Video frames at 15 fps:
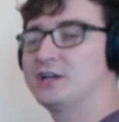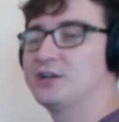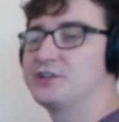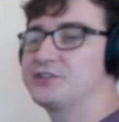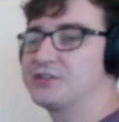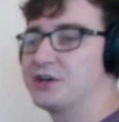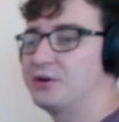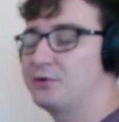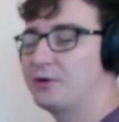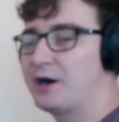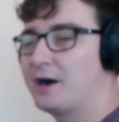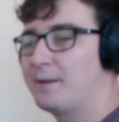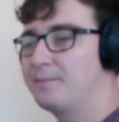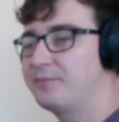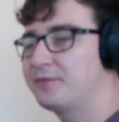So
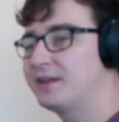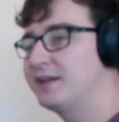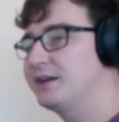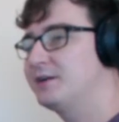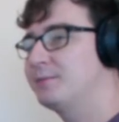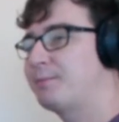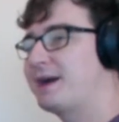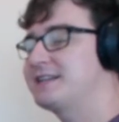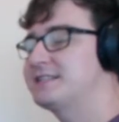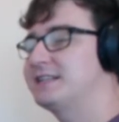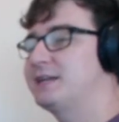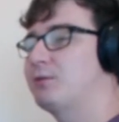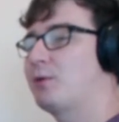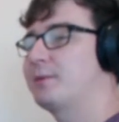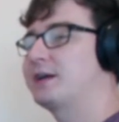um,
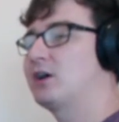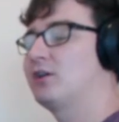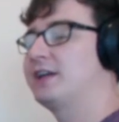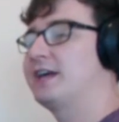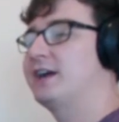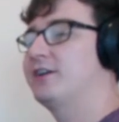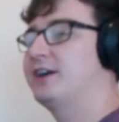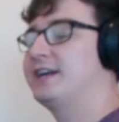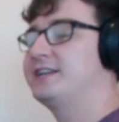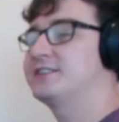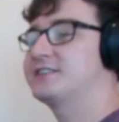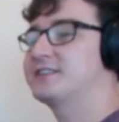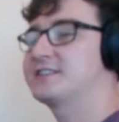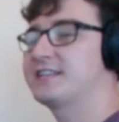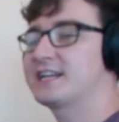basically what we got here
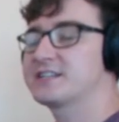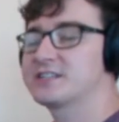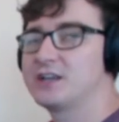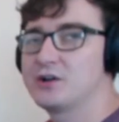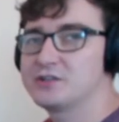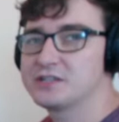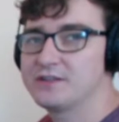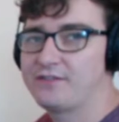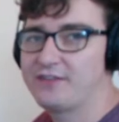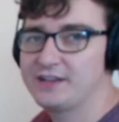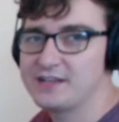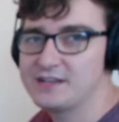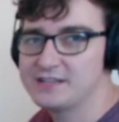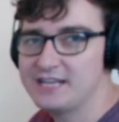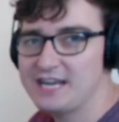is six notes that
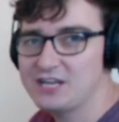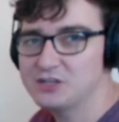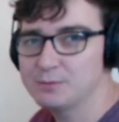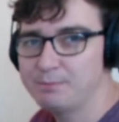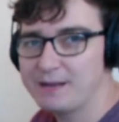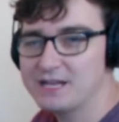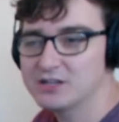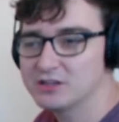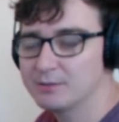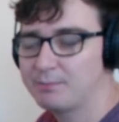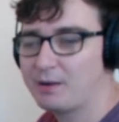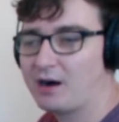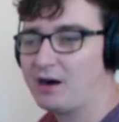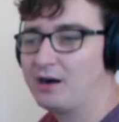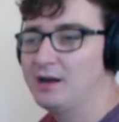fit into each beat of the
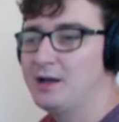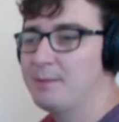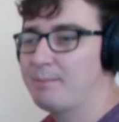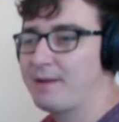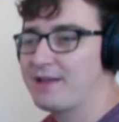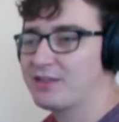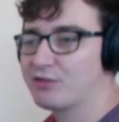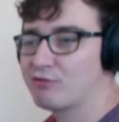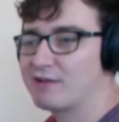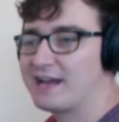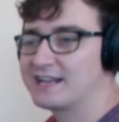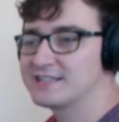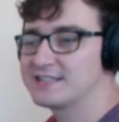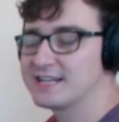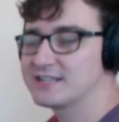bar. Beat three
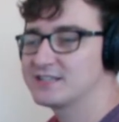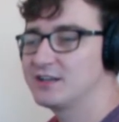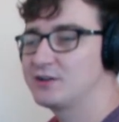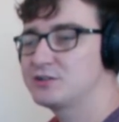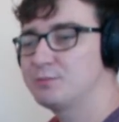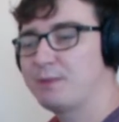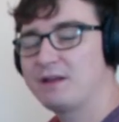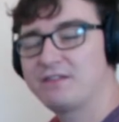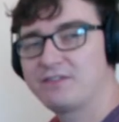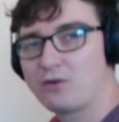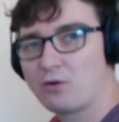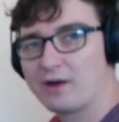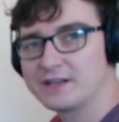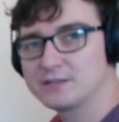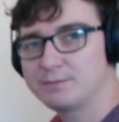has six notes, beat
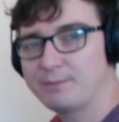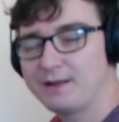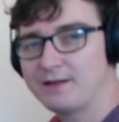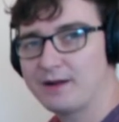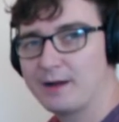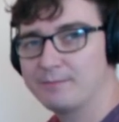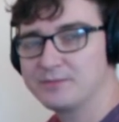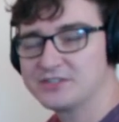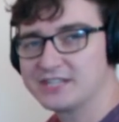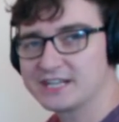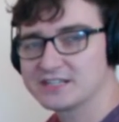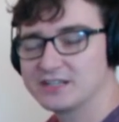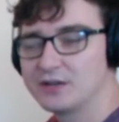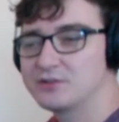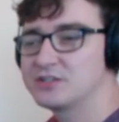four has um,
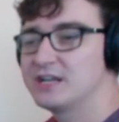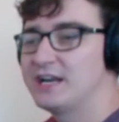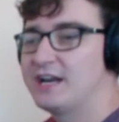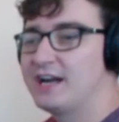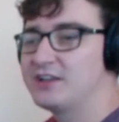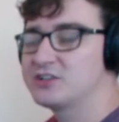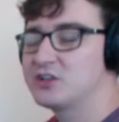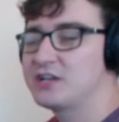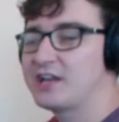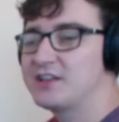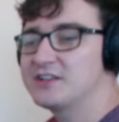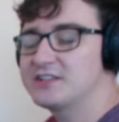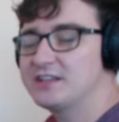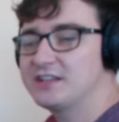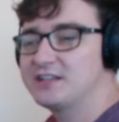six notes, and so you get
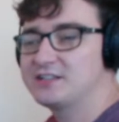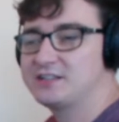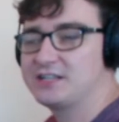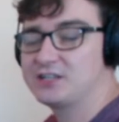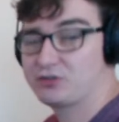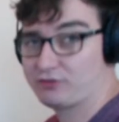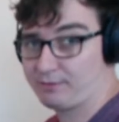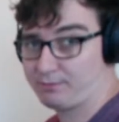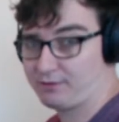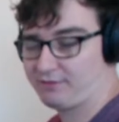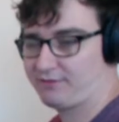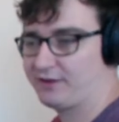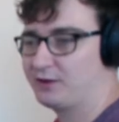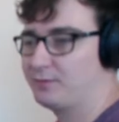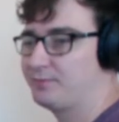this, this, this triplet
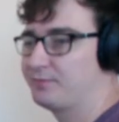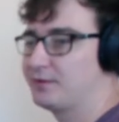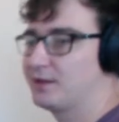feel.